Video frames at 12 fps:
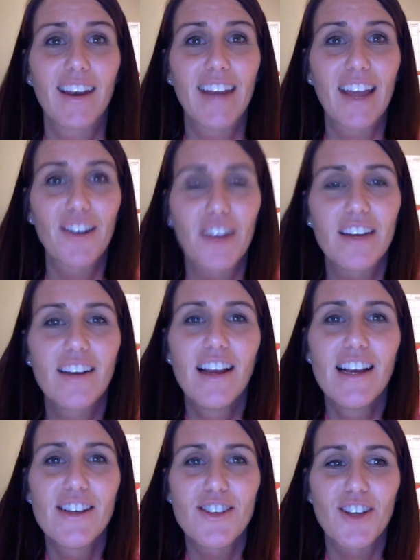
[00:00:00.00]
Nailed it.
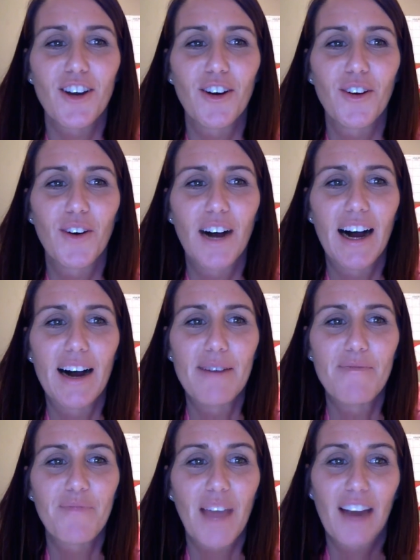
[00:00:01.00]
So
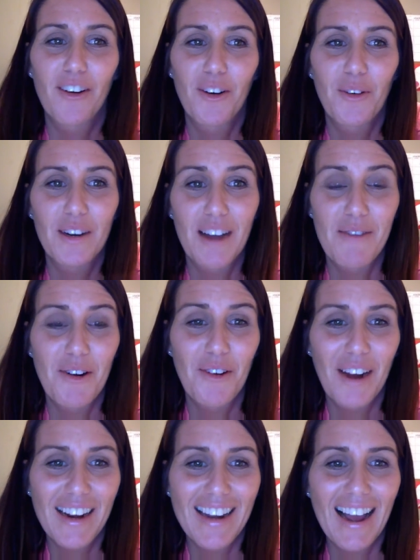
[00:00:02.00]
I don't know what I'm going to
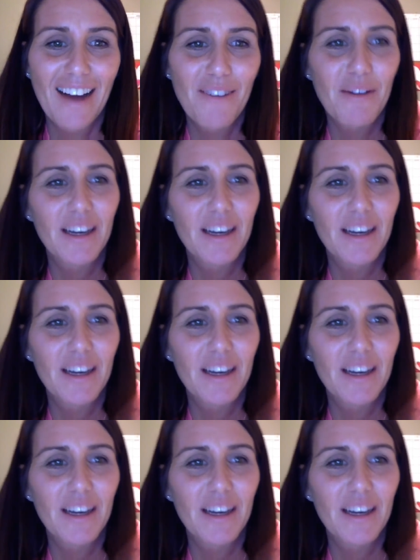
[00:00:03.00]
write now,